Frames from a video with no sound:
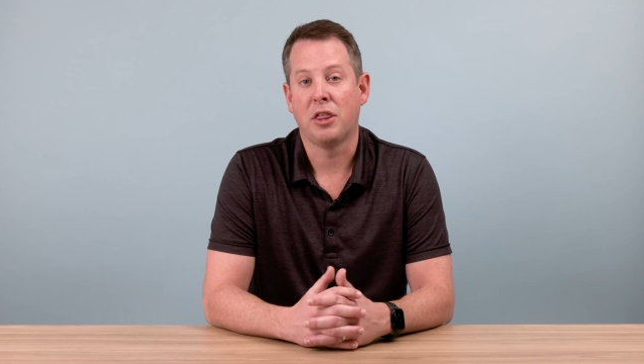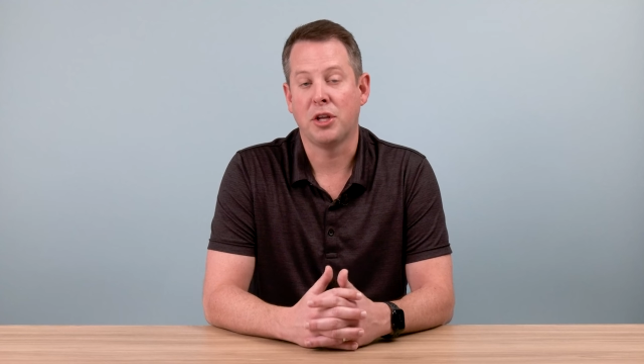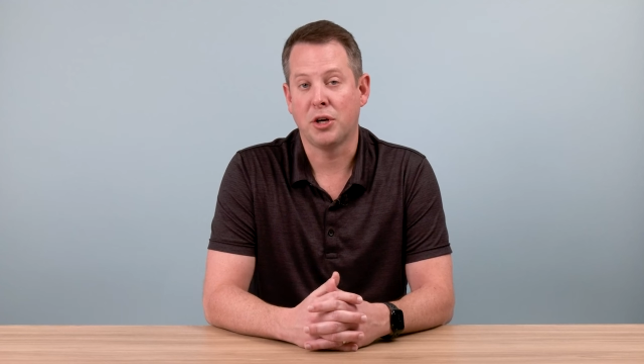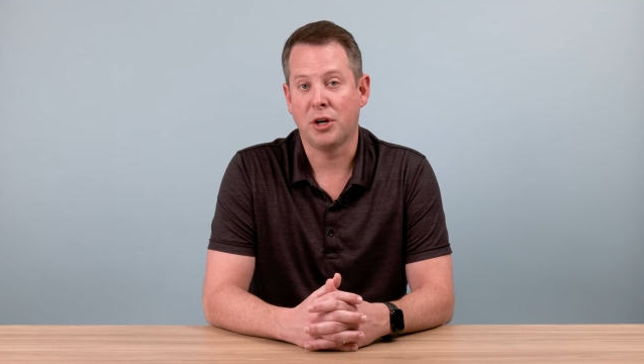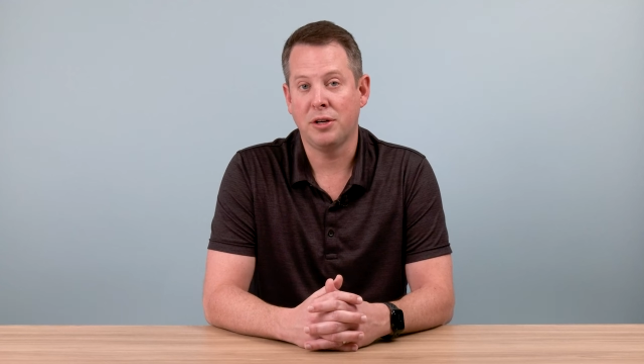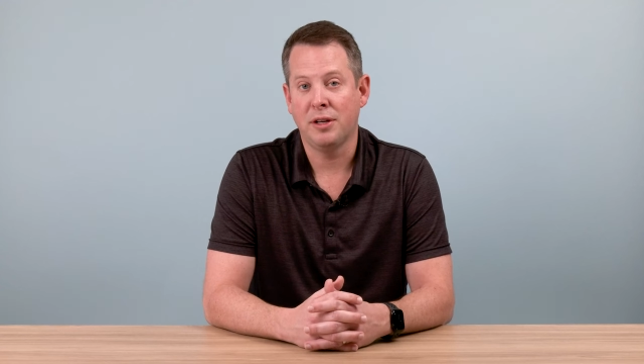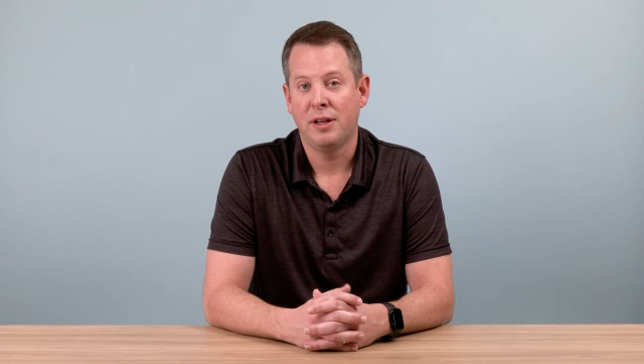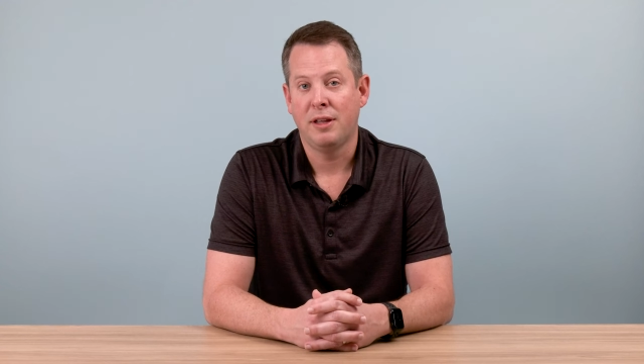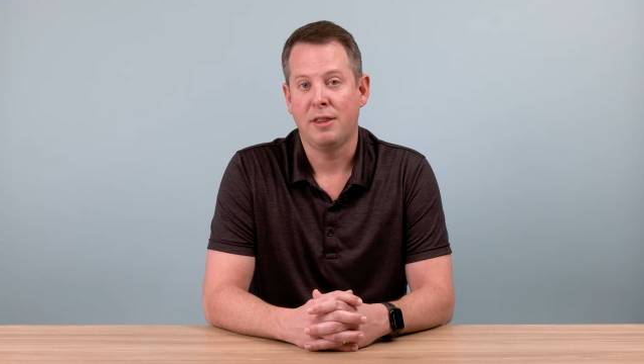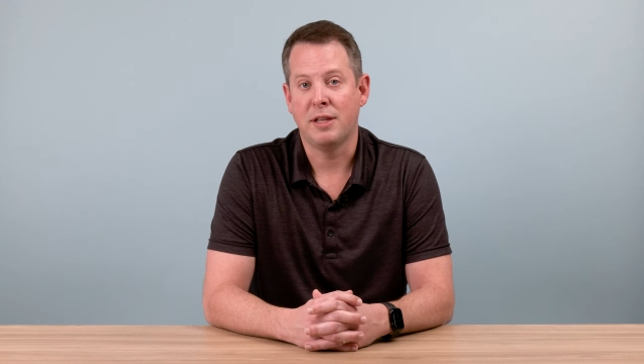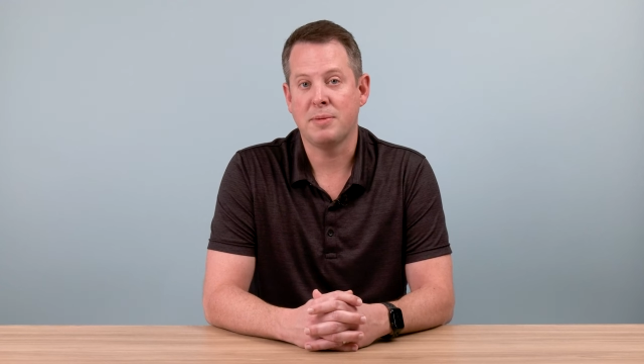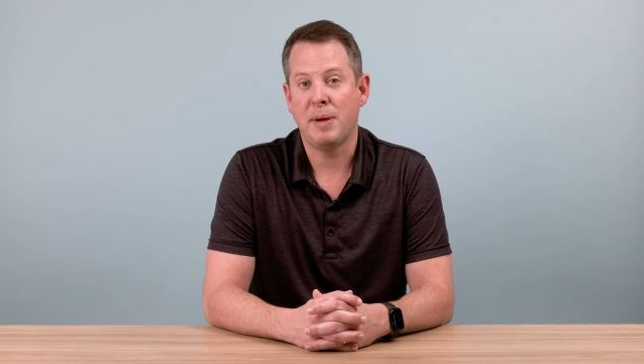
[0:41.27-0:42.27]
Third,
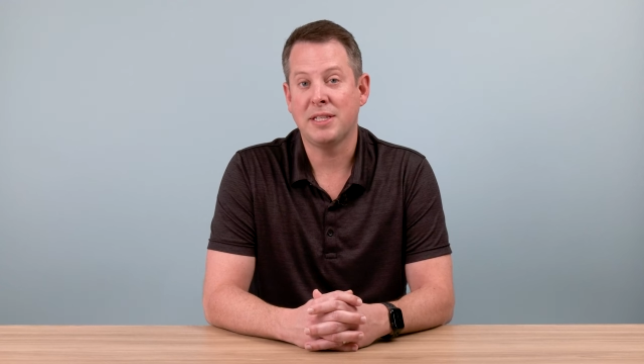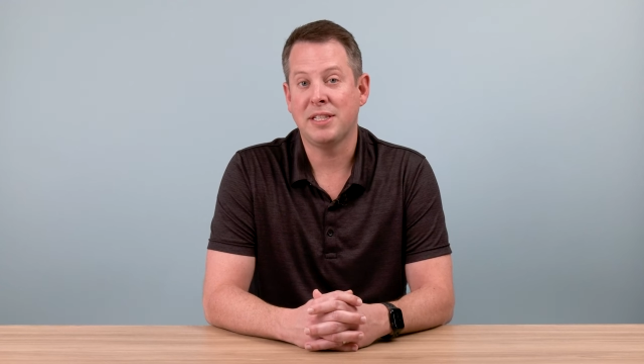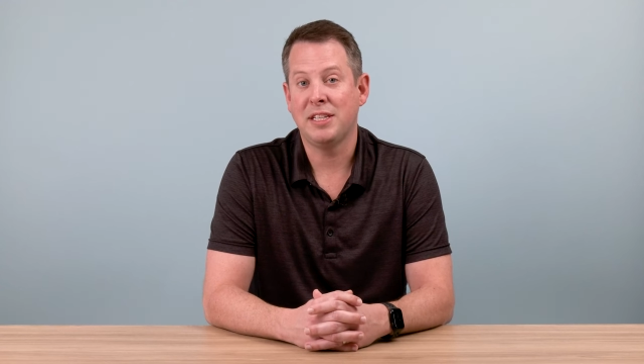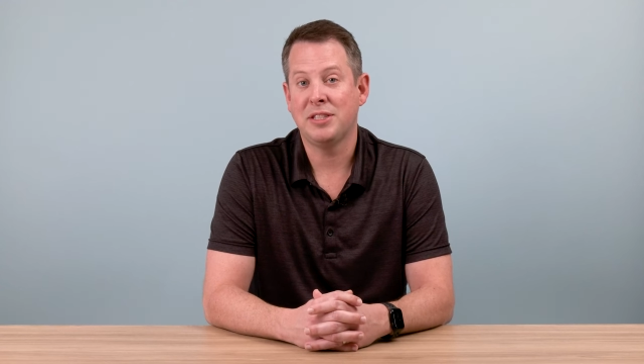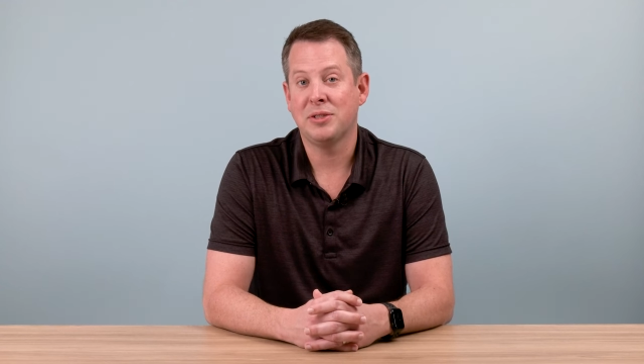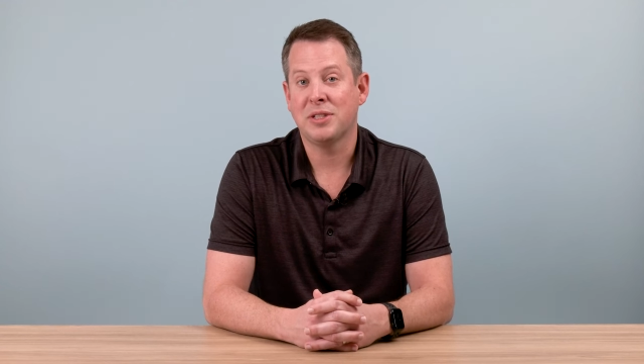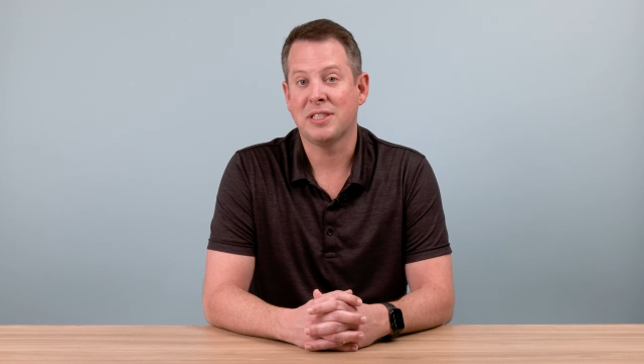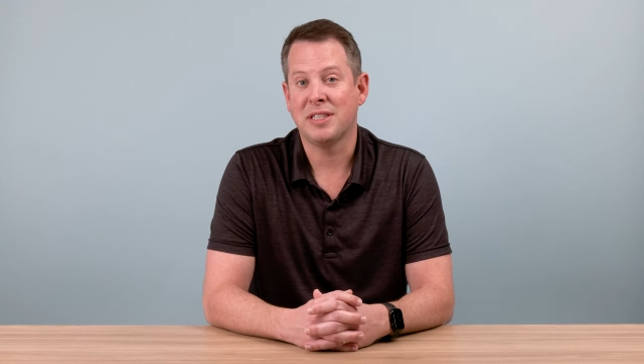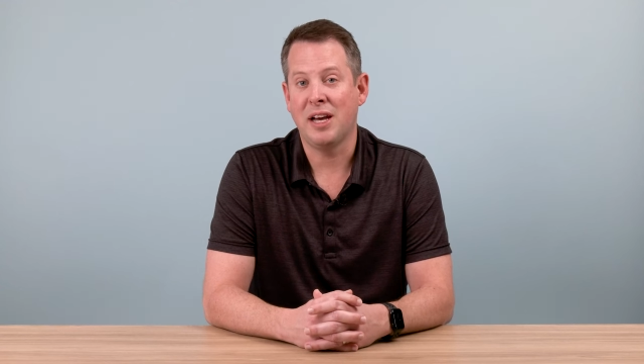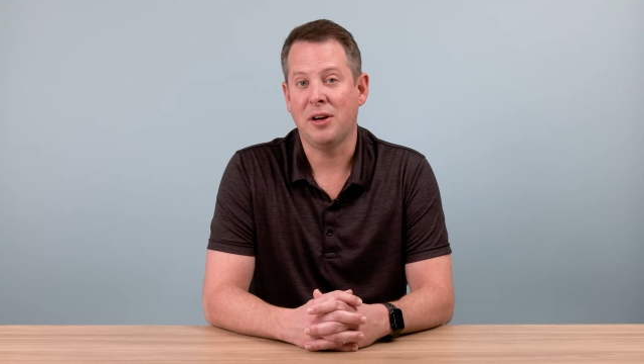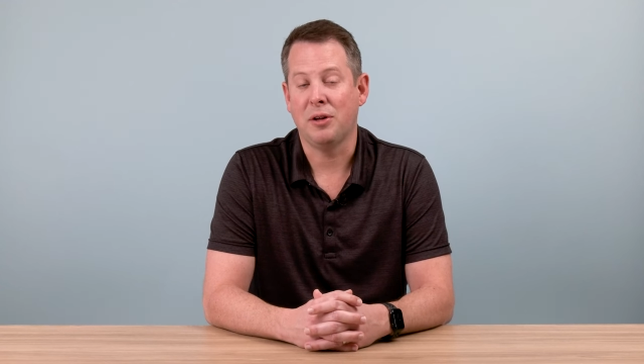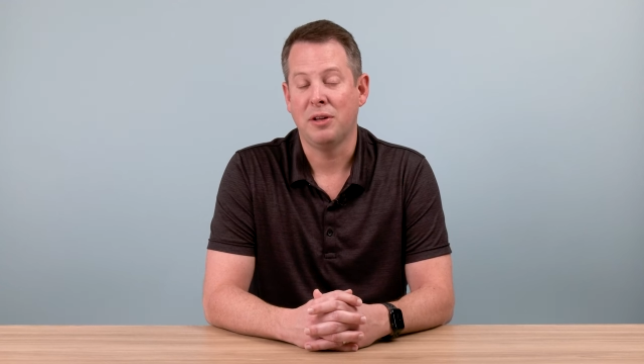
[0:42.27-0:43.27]
this makes it easier to
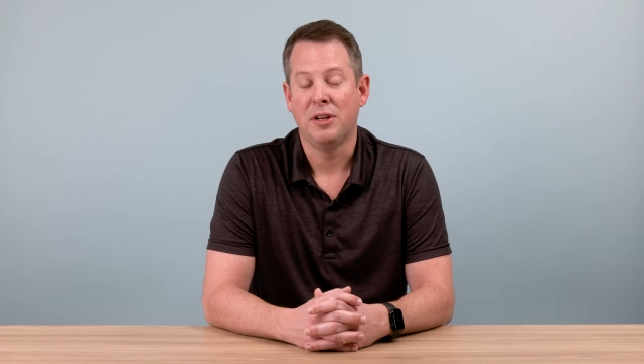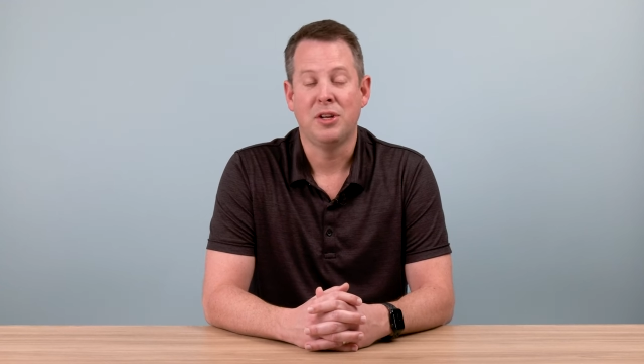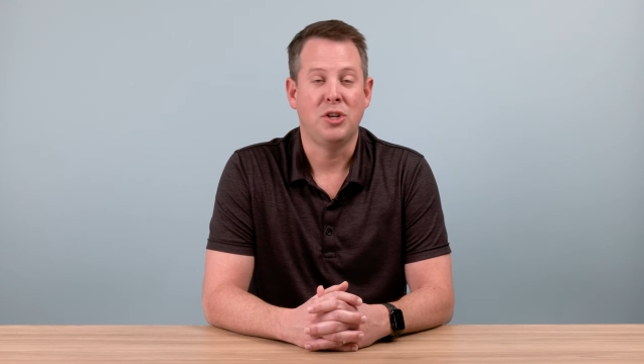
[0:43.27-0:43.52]
sell.